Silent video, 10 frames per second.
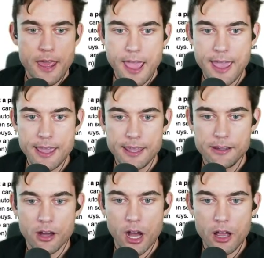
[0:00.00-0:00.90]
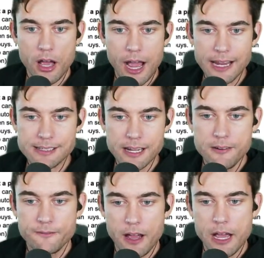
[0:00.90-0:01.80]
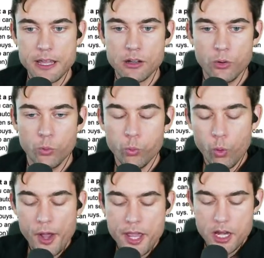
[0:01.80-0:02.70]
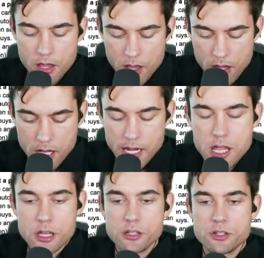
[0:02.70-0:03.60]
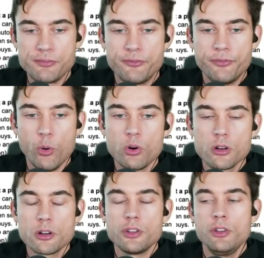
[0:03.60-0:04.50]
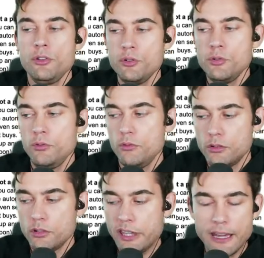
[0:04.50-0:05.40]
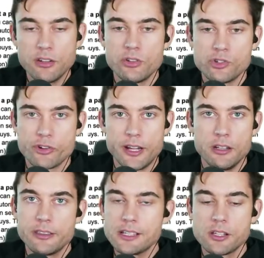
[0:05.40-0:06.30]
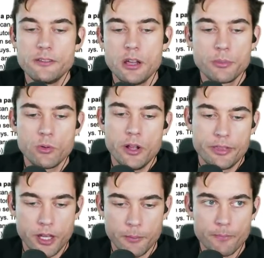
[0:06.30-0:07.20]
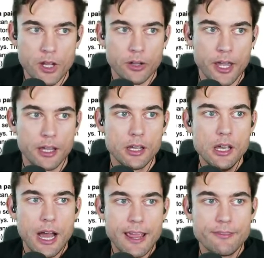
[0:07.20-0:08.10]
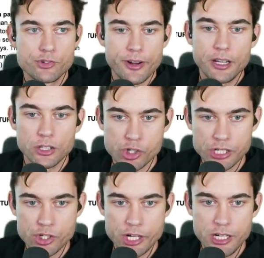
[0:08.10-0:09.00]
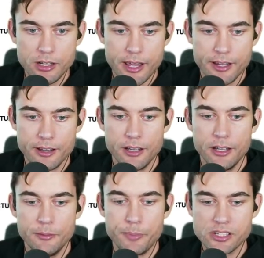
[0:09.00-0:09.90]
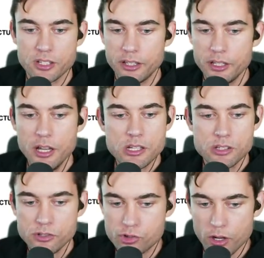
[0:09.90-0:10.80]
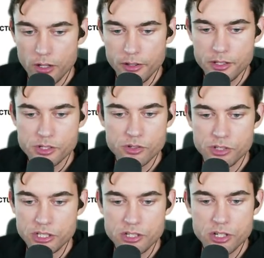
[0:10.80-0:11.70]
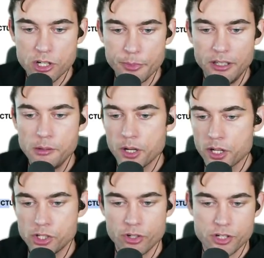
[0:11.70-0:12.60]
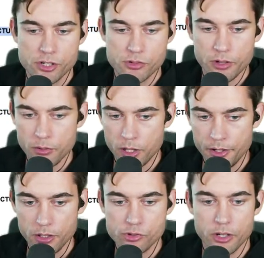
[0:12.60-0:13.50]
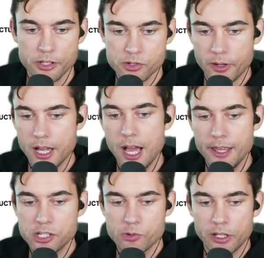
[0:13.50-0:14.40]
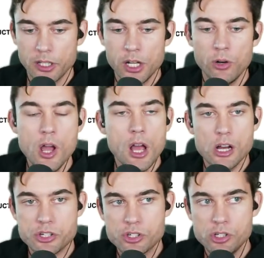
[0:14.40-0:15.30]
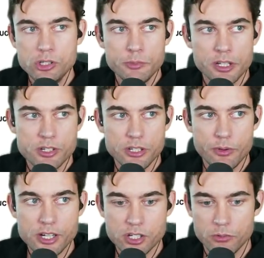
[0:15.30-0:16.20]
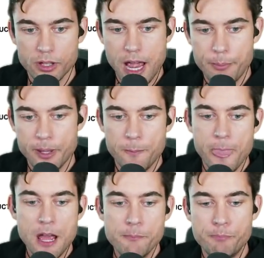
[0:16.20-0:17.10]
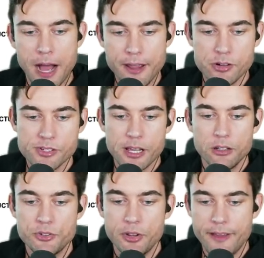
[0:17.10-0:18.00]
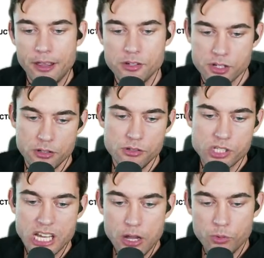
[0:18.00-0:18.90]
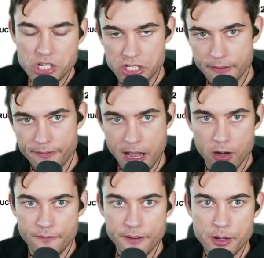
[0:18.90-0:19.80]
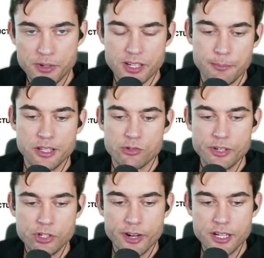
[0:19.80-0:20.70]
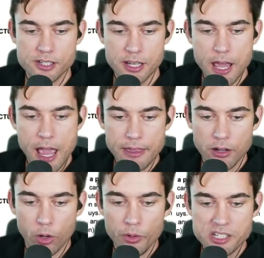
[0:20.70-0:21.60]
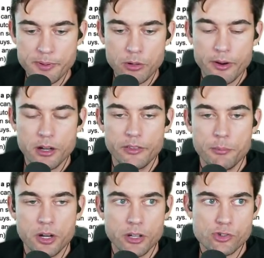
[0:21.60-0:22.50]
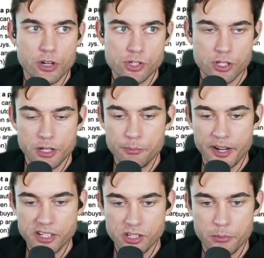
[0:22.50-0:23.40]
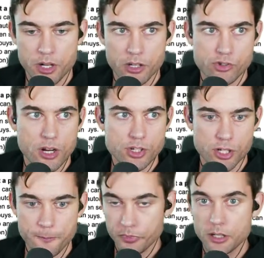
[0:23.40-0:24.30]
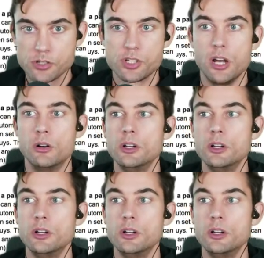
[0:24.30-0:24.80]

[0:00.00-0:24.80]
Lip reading: And identify what it is for you get into the trade. That's the number one thing. Okay. I have a trading cheat sheet and basically determine the market structure is what you want to do. Draw the swing high, the swing low, assume continuation will happen, buy or sell into the value zones, which is about a 50% plus retrace, and then always be aware of the market structure and breaks in the market structure. So